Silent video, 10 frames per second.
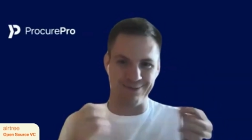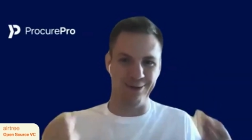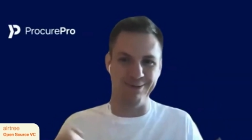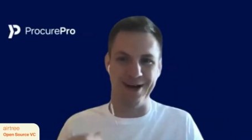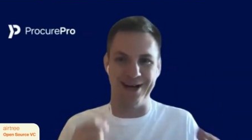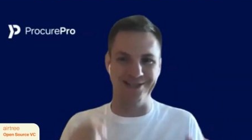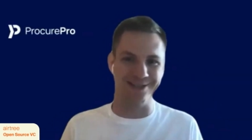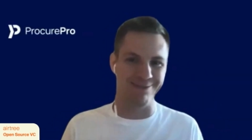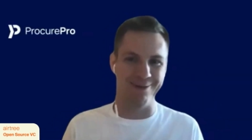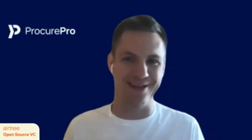small
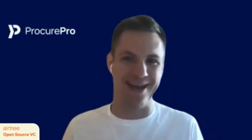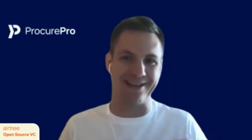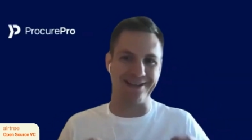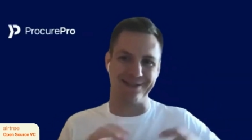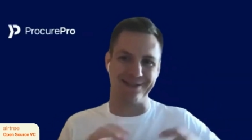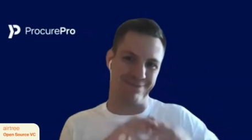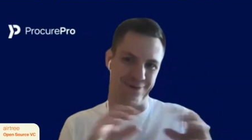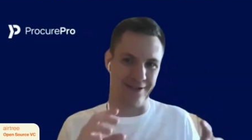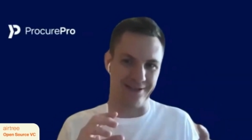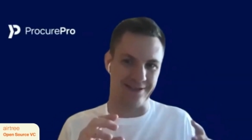margin, small text,
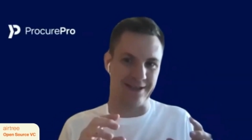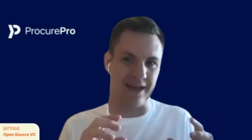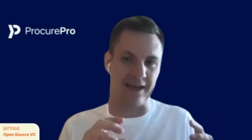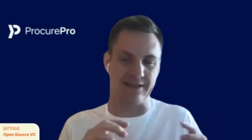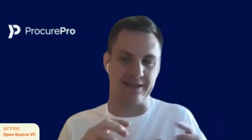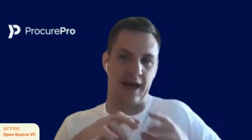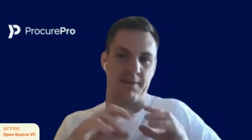pretty mm. succinct.